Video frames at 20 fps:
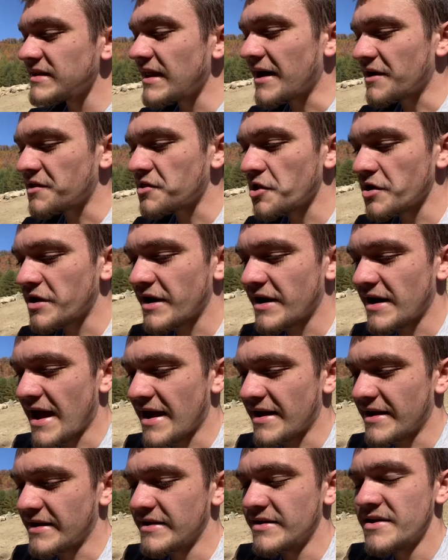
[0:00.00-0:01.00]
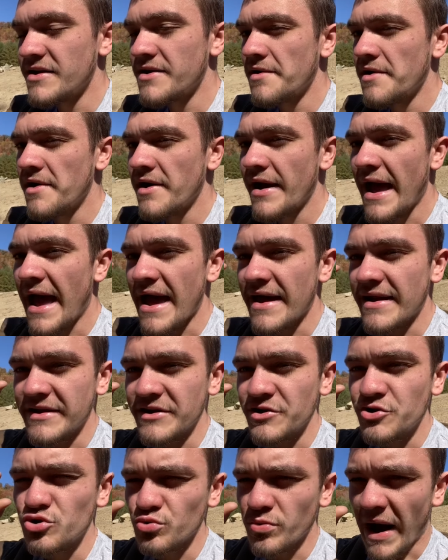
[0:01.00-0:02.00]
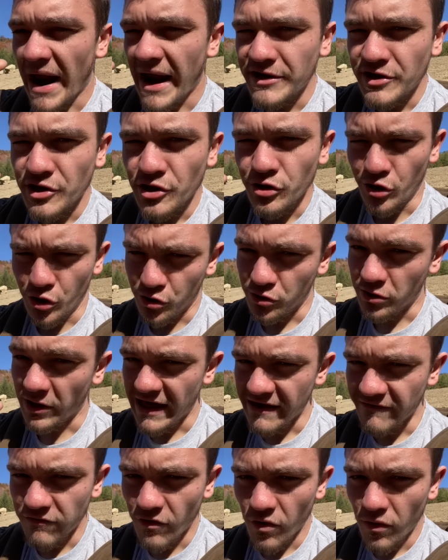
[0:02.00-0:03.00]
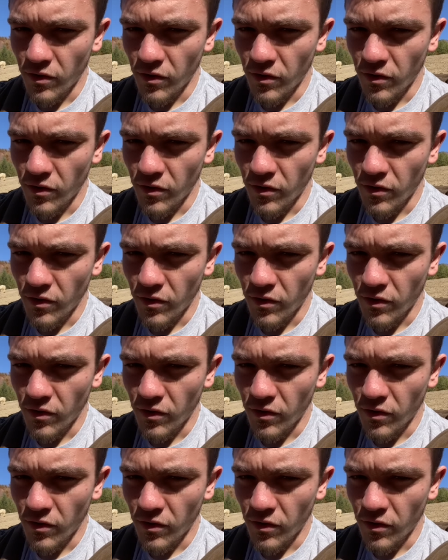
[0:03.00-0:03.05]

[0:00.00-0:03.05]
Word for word: like looking at it at a granular level.